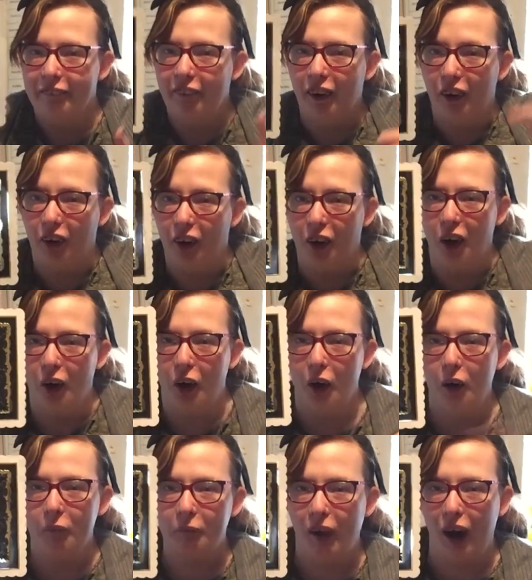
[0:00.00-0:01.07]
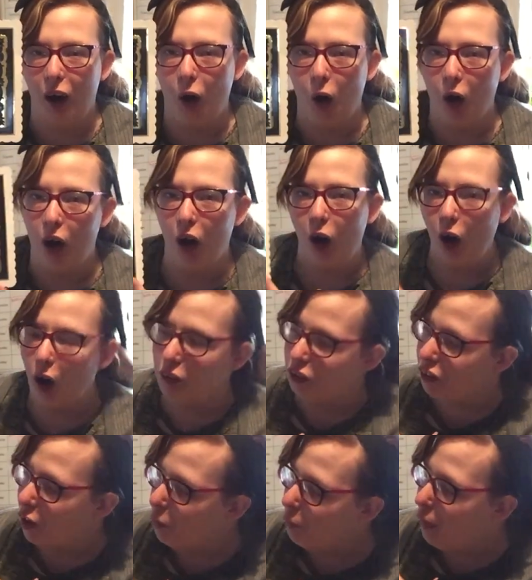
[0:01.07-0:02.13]
Oh, my
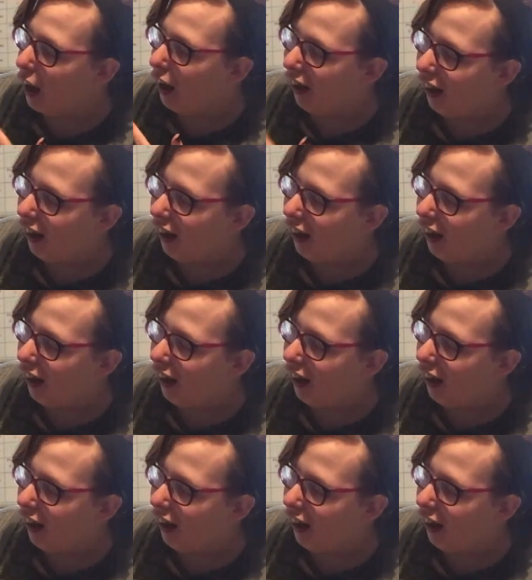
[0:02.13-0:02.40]
awesome